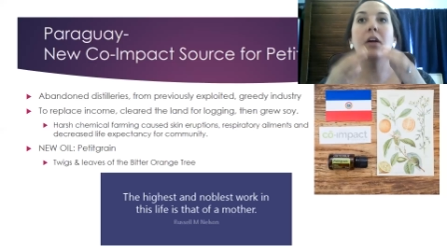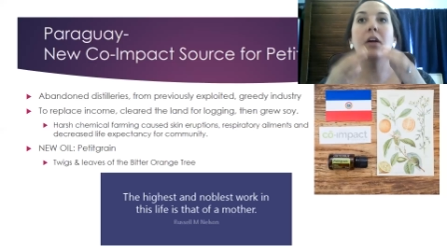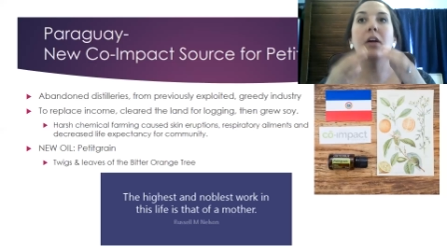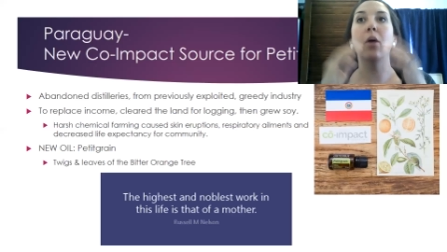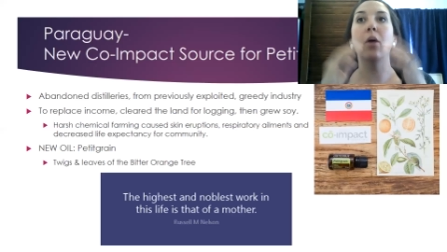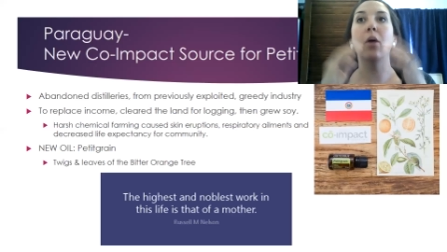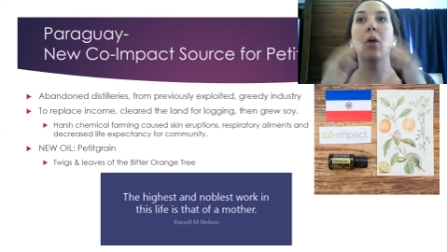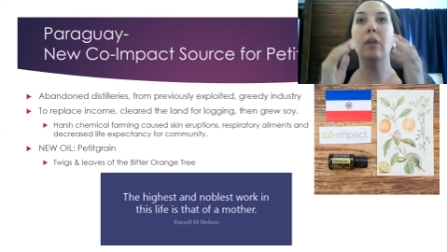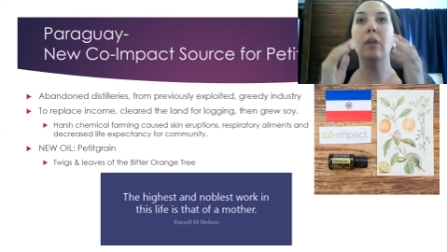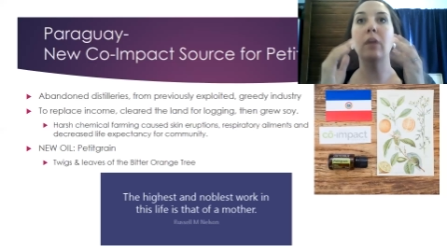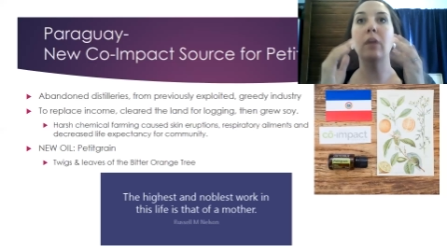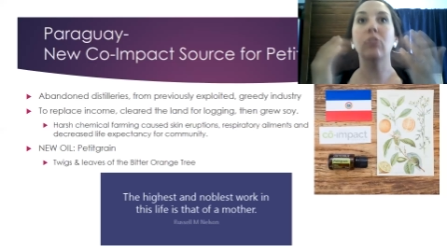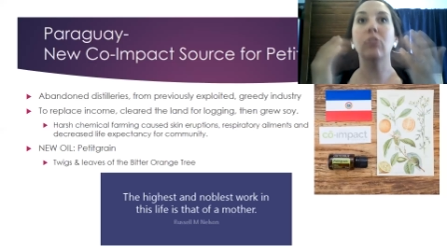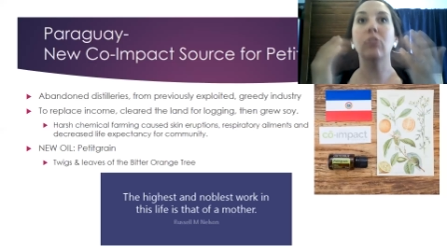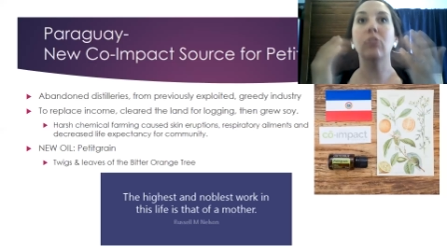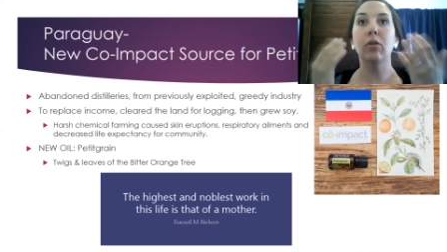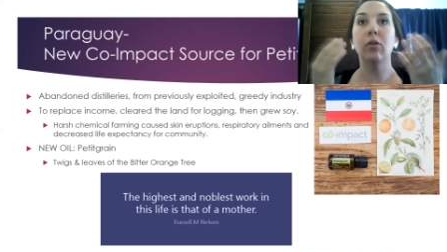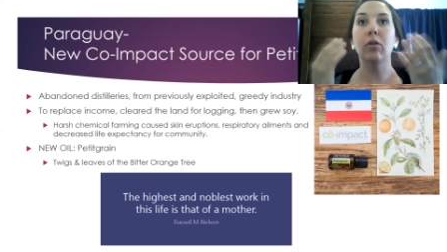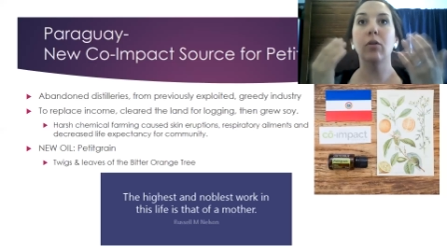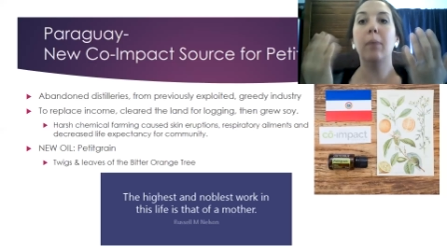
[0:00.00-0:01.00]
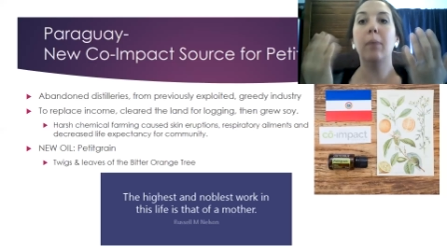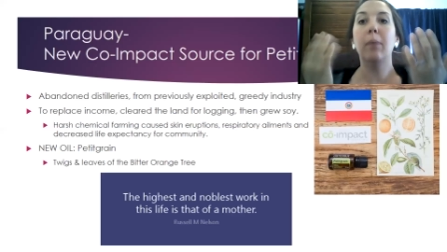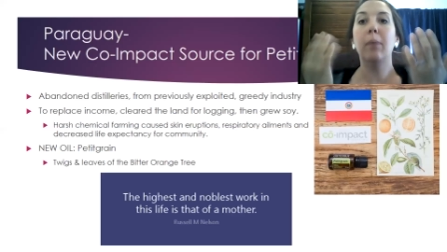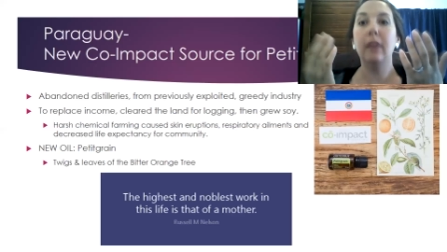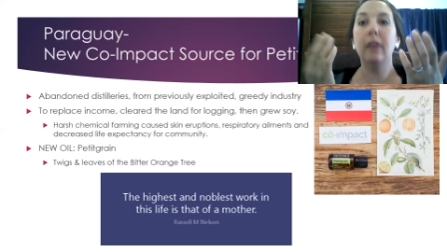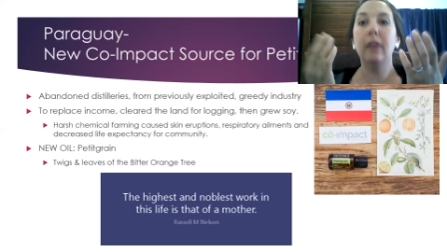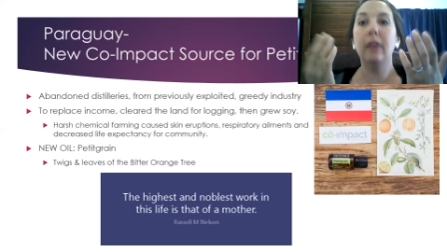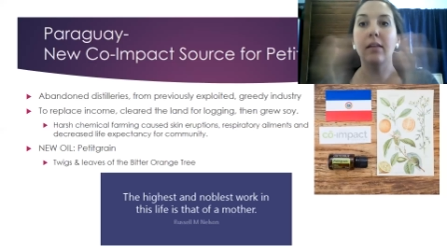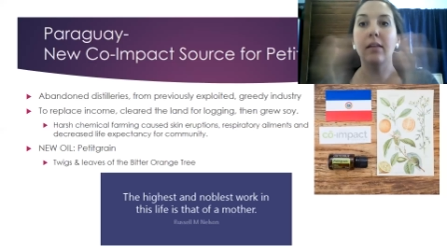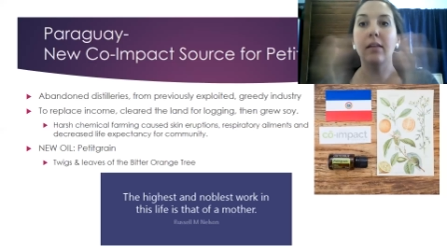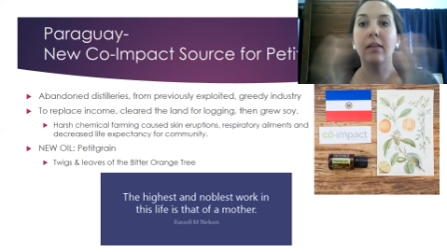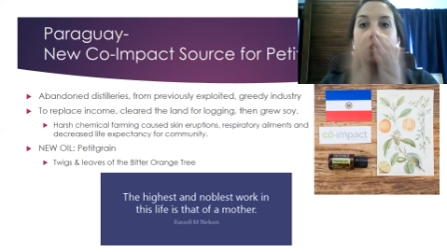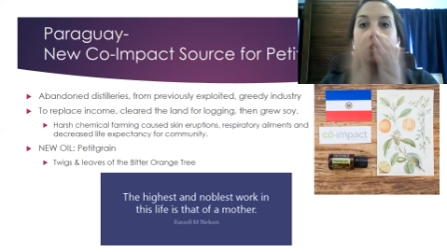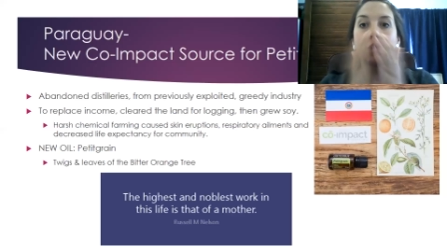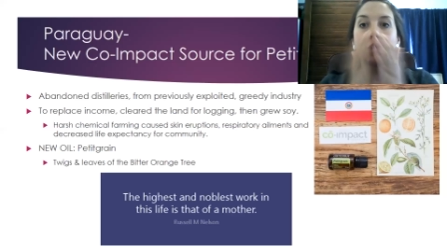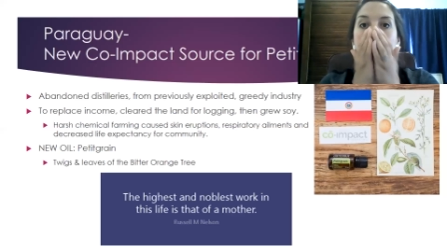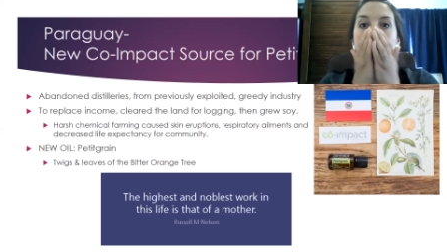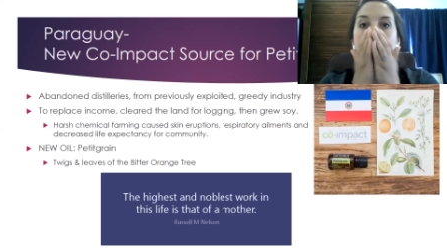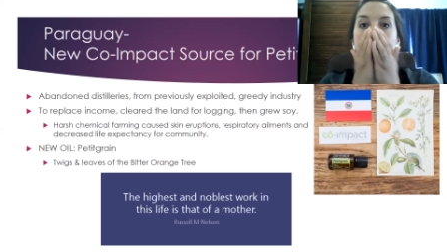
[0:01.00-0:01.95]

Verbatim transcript: going to a place, like